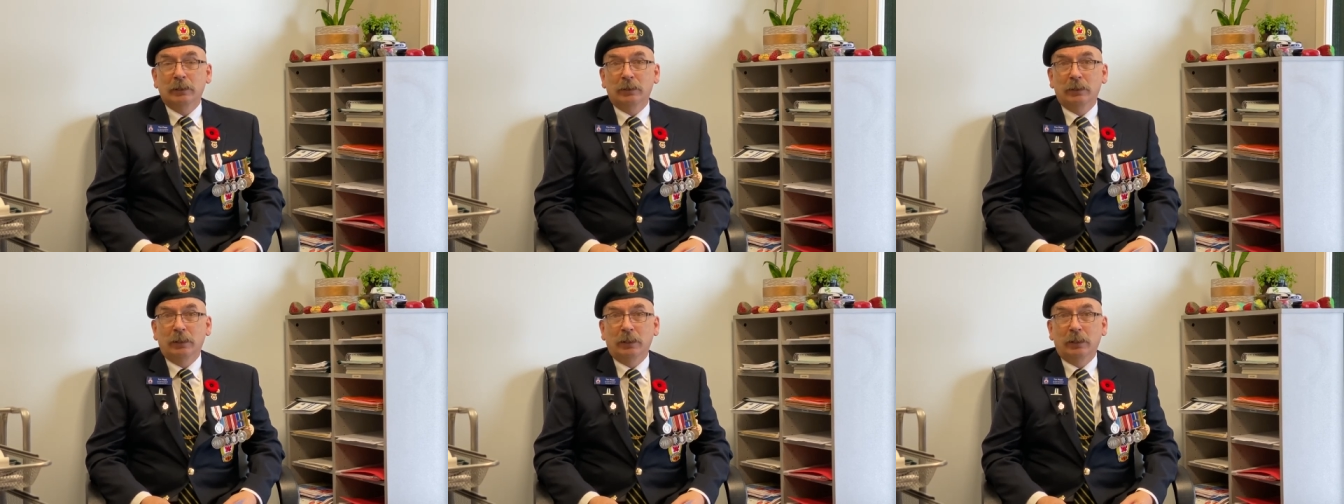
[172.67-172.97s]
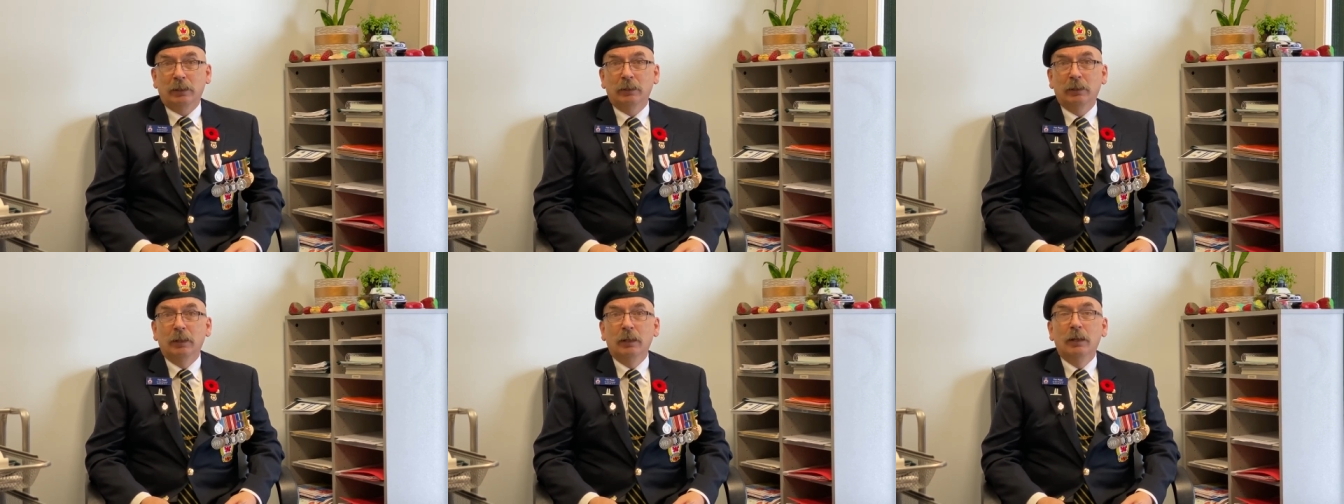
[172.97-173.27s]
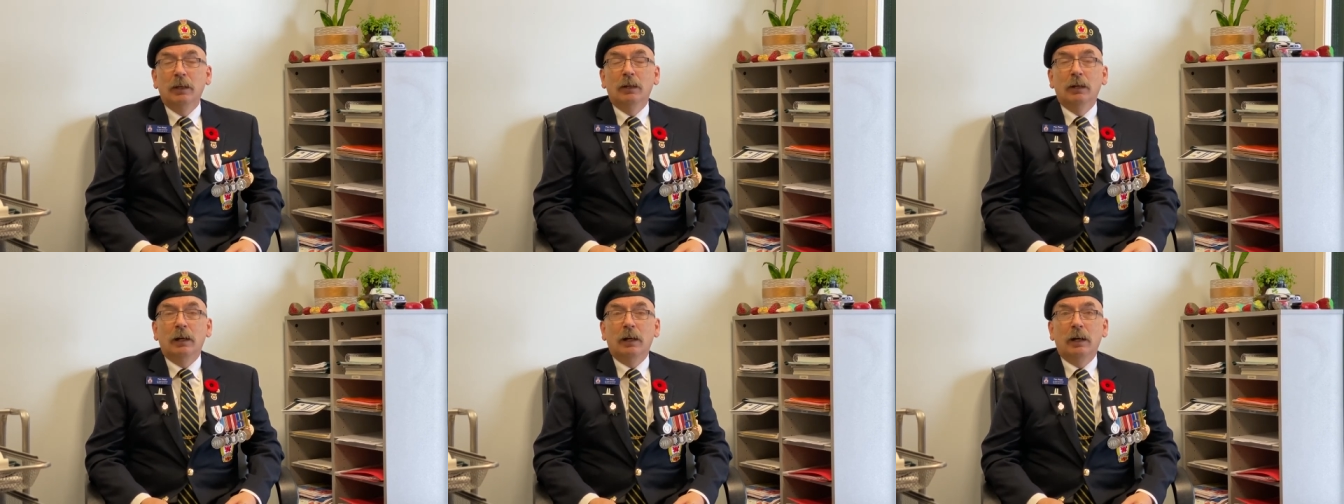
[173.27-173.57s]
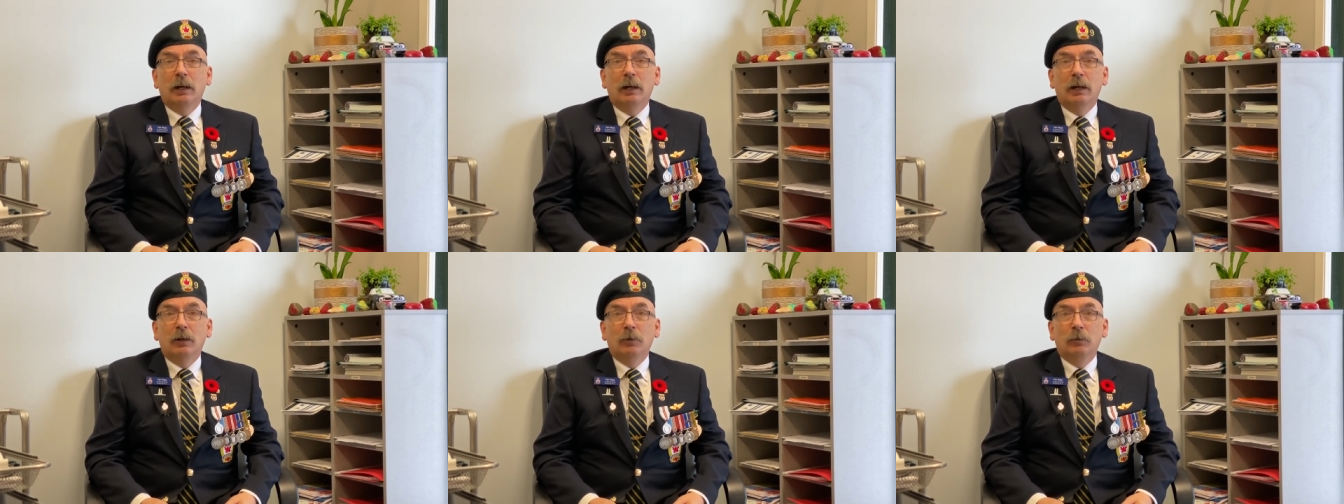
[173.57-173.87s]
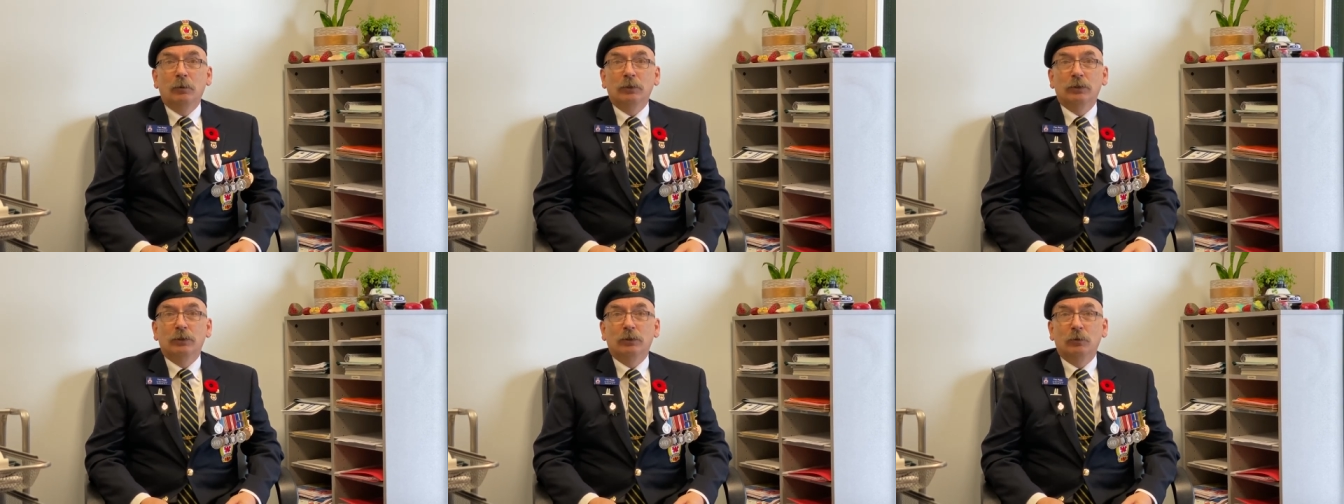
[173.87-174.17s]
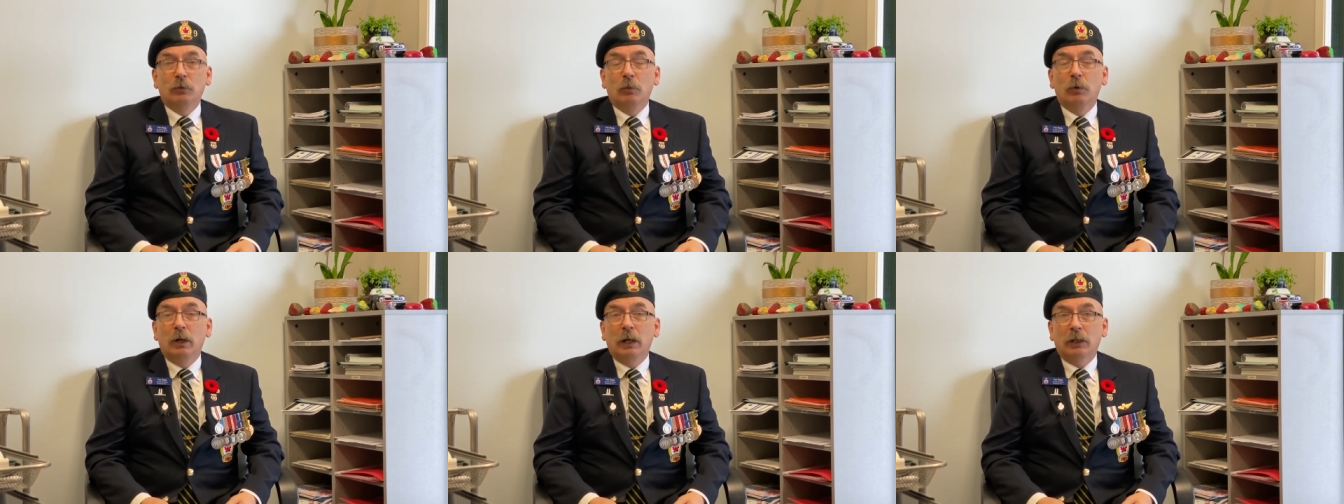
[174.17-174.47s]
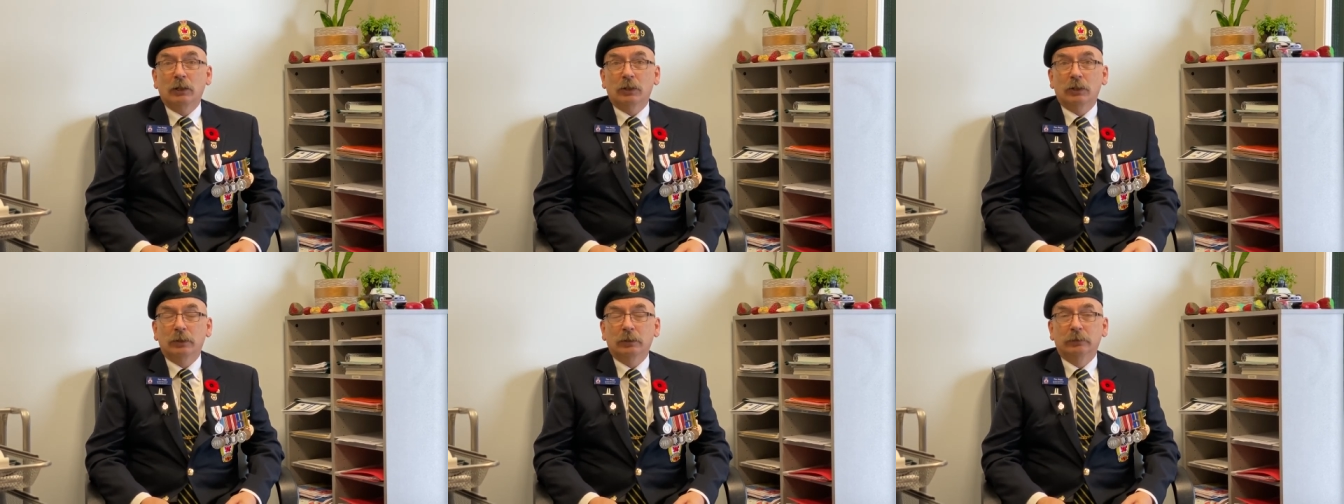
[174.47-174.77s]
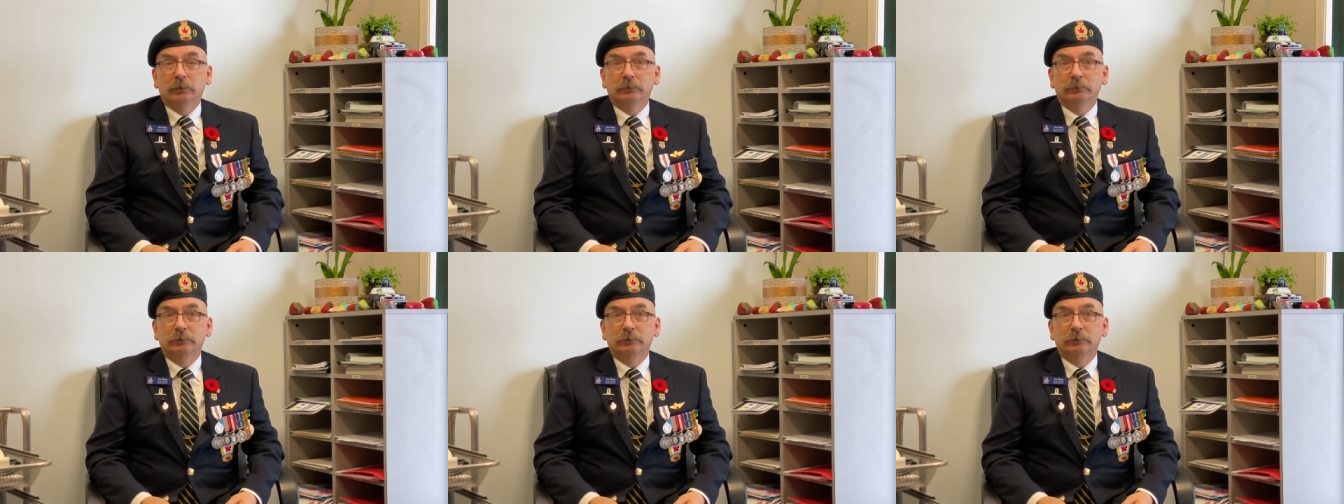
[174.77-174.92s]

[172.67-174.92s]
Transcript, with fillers: day uh, was to watch